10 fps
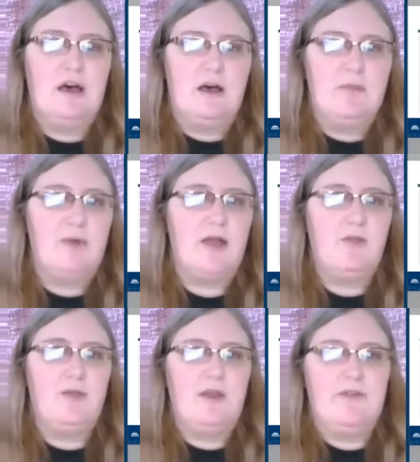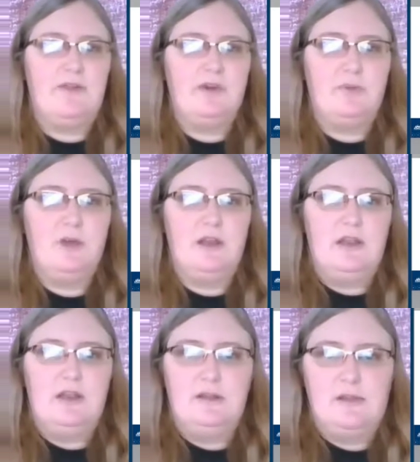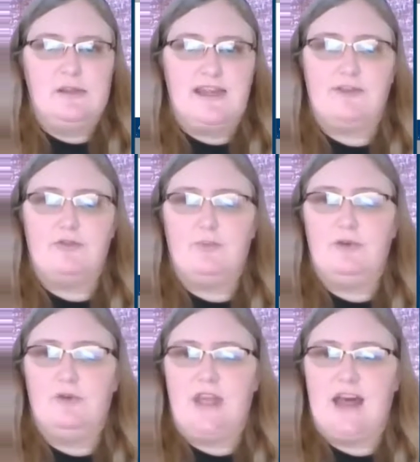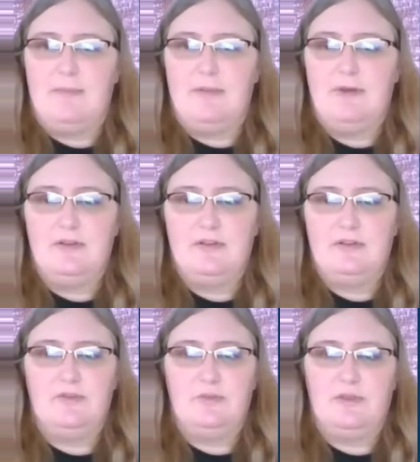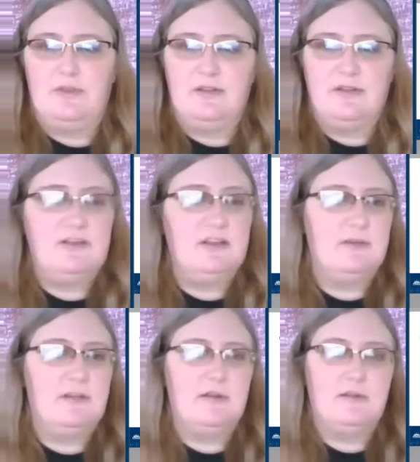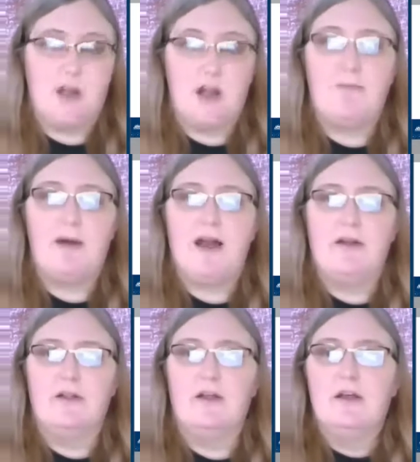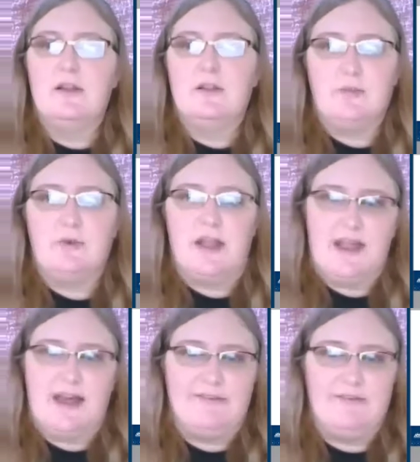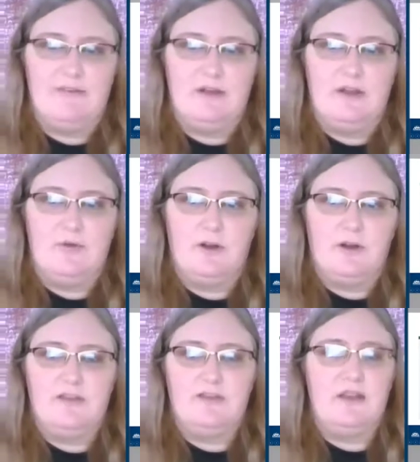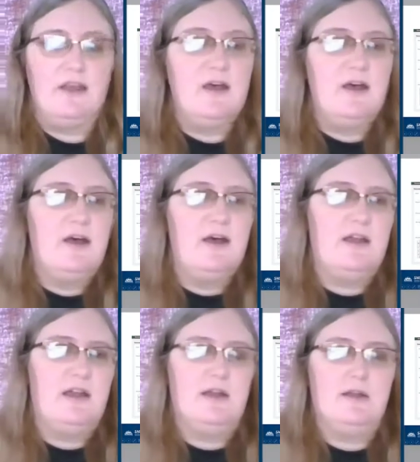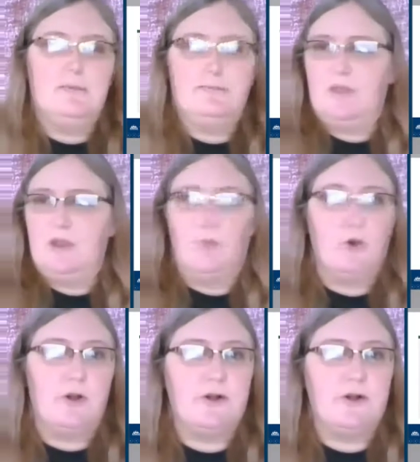rather than having to put it in attribute tab, such as with the seam and the stockpile, like what I have done, where it's a word